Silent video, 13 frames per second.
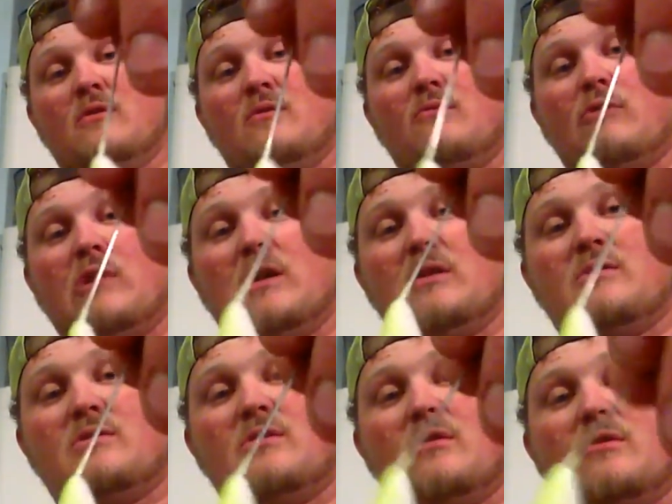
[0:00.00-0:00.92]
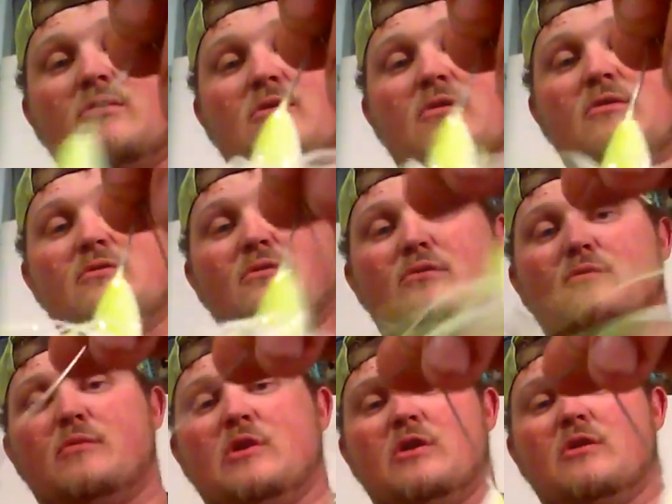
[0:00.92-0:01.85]
White and chartreuse on the
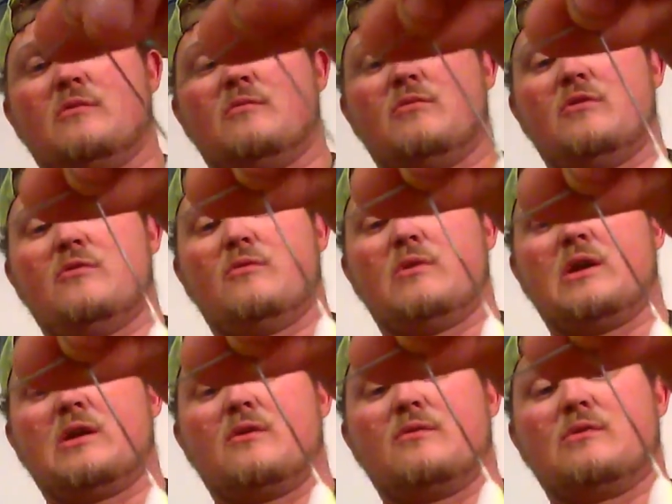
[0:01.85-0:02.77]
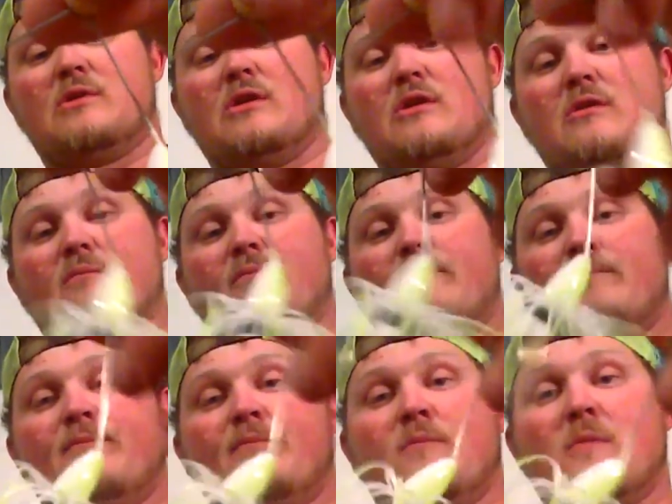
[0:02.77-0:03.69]
bottom, white on top.
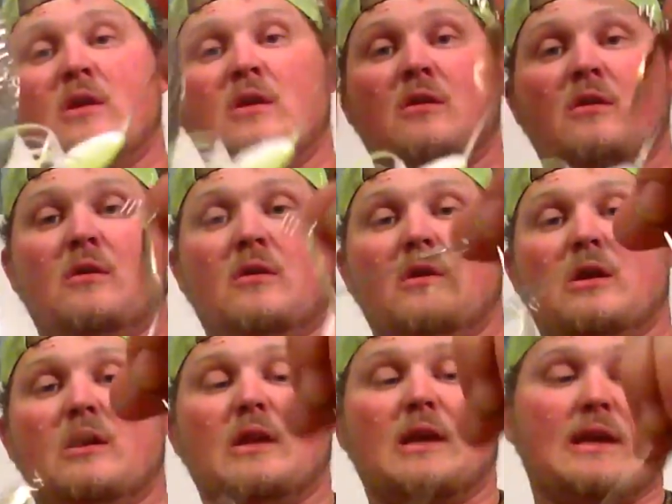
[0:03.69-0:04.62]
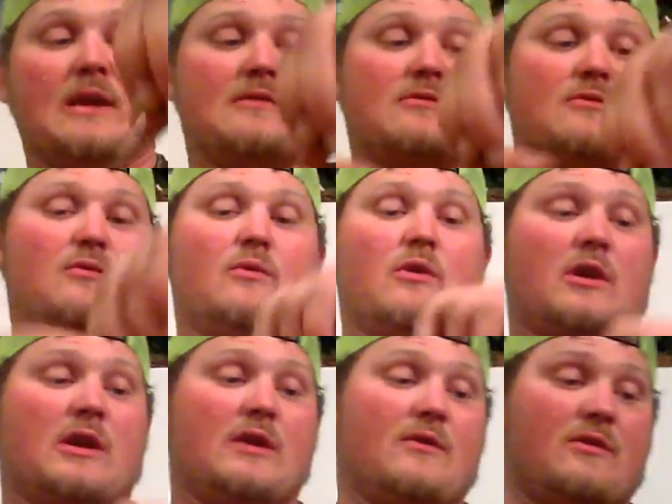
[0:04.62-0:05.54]
I think it's going to work
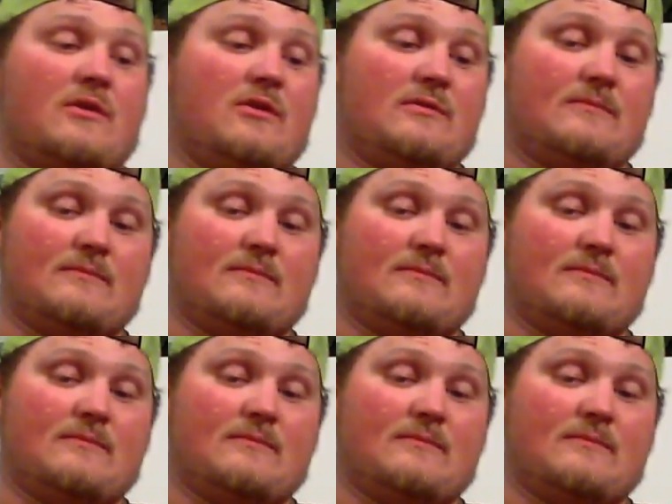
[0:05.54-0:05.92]
out good.